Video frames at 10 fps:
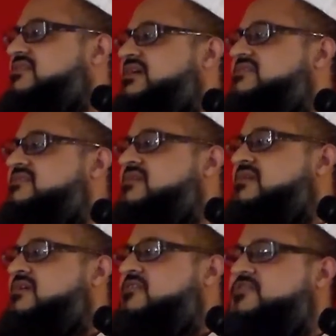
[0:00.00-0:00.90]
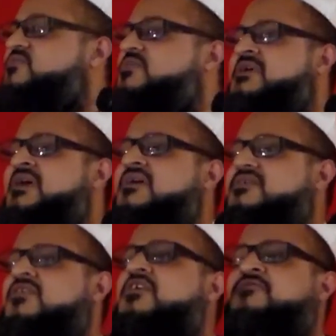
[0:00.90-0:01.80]
Right?
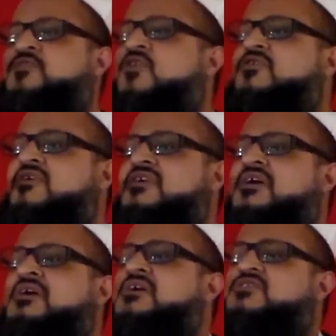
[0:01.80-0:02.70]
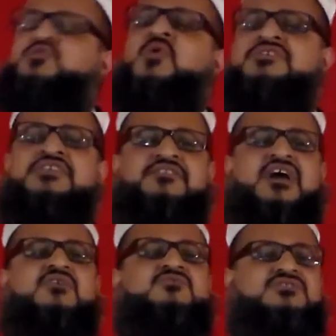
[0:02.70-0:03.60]
If you're on a
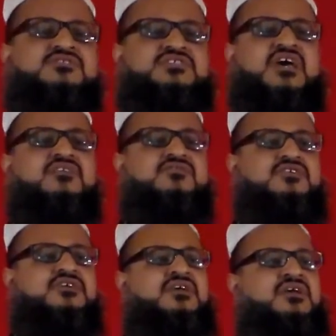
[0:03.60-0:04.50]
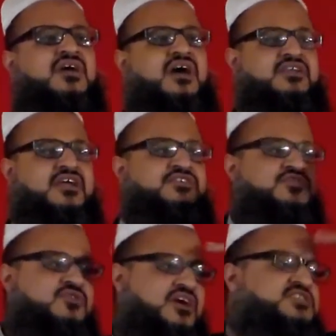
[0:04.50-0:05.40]
20,000 salary and
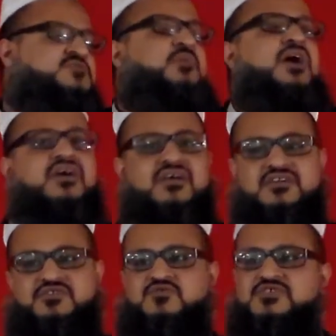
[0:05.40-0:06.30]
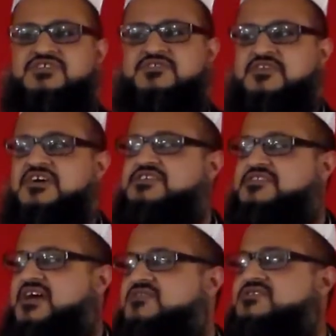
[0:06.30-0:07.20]
you aspire to reach
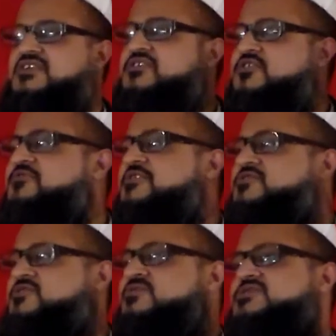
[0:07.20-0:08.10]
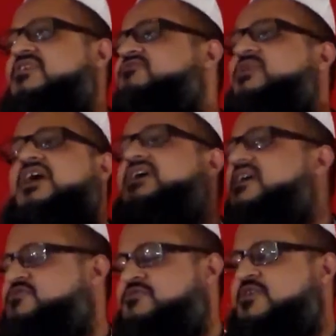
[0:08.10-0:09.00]
30,000 and you think to yourself, when I
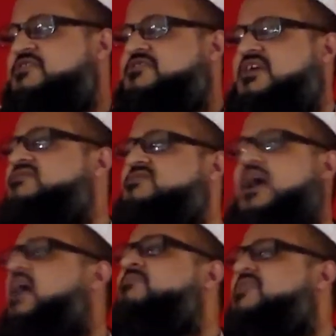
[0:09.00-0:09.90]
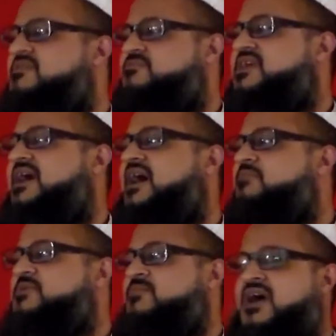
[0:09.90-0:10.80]
get to 30,000, I'm going to be a
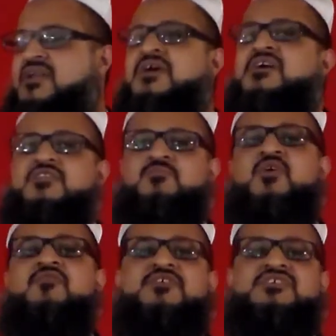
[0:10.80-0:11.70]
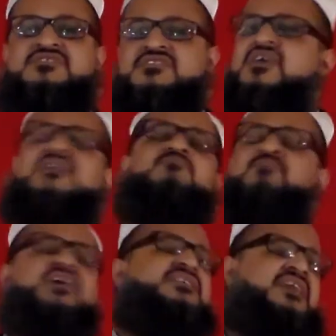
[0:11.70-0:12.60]
happy man. The Prophet is saying,
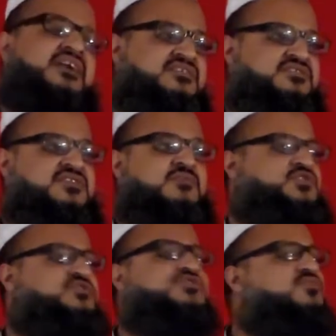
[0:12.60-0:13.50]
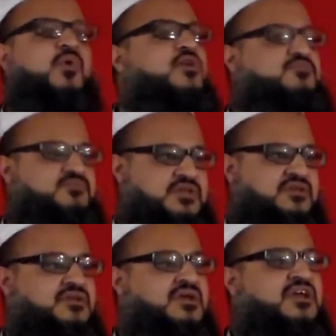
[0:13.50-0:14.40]
break that deception. You won't
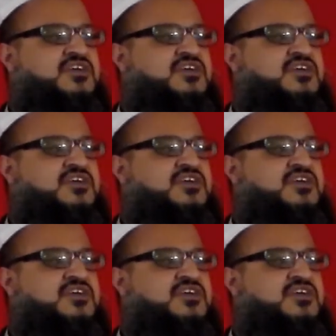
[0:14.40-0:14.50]
be.